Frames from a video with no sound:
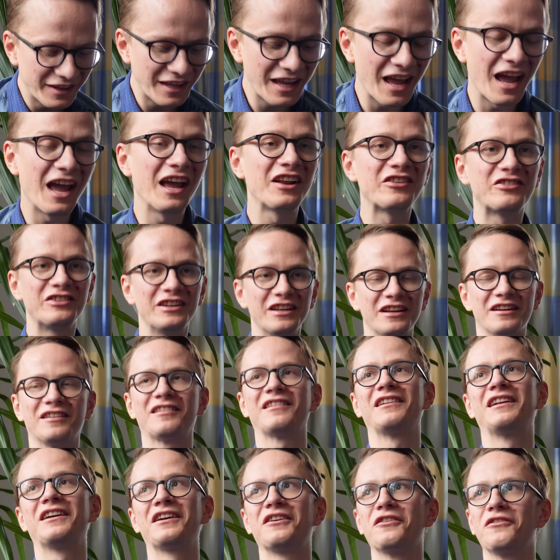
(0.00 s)
Yeah, actually, that's
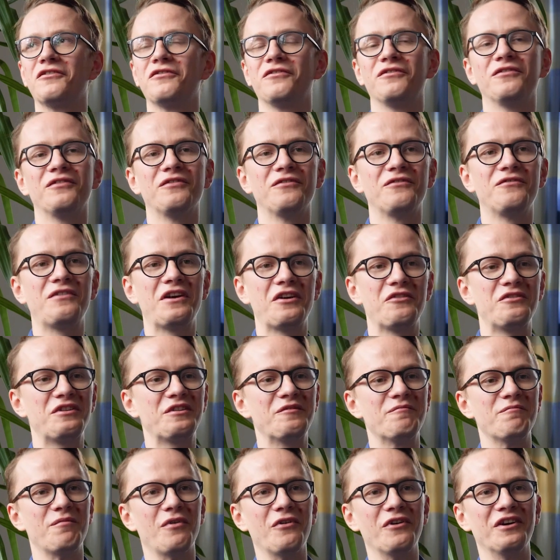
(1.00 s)
like a very
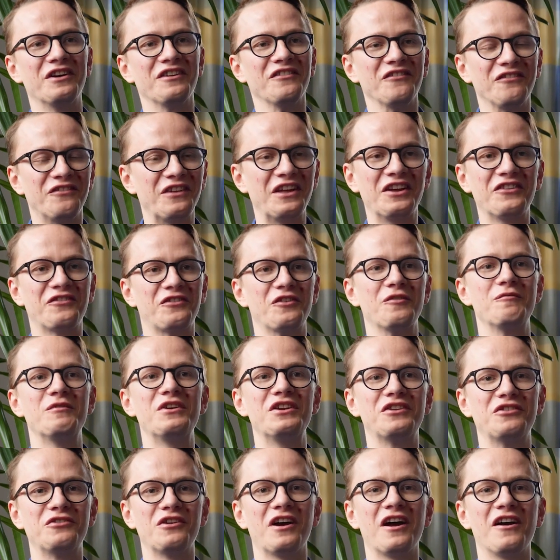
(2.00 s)
important thing for me
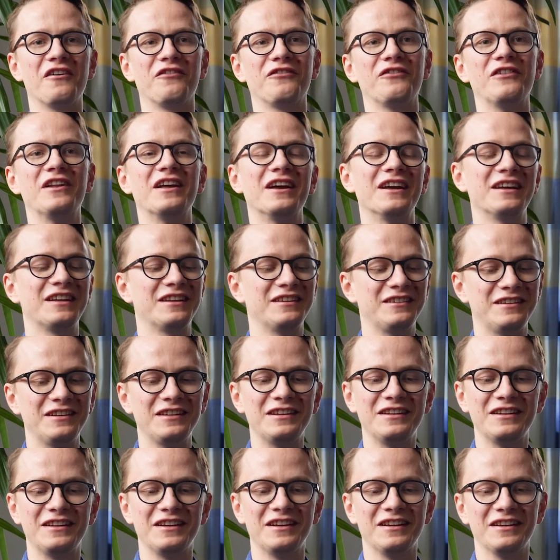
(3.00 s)
to have like
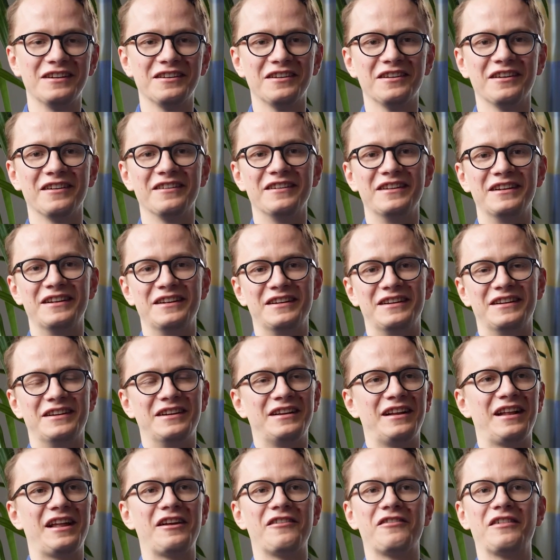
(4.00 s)

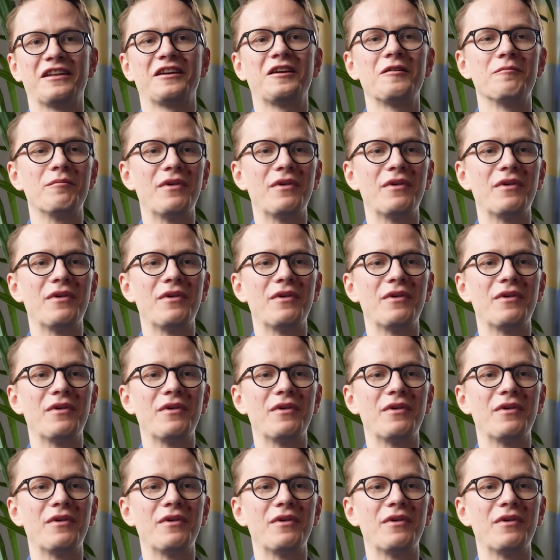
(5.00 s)
have like a